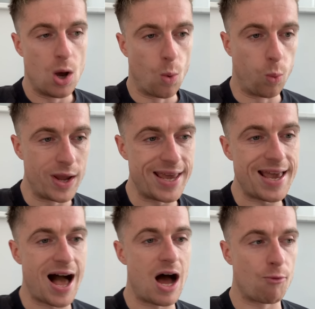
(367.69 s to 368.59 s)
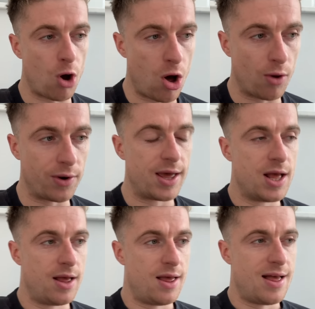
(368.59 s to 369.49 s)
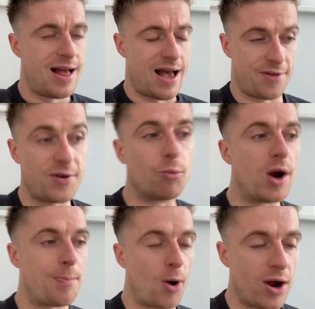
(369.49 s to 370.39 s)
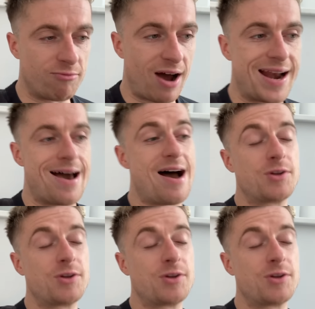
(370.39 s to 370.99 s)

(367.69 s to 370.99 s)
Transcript: We are on, I think we're at a point right now,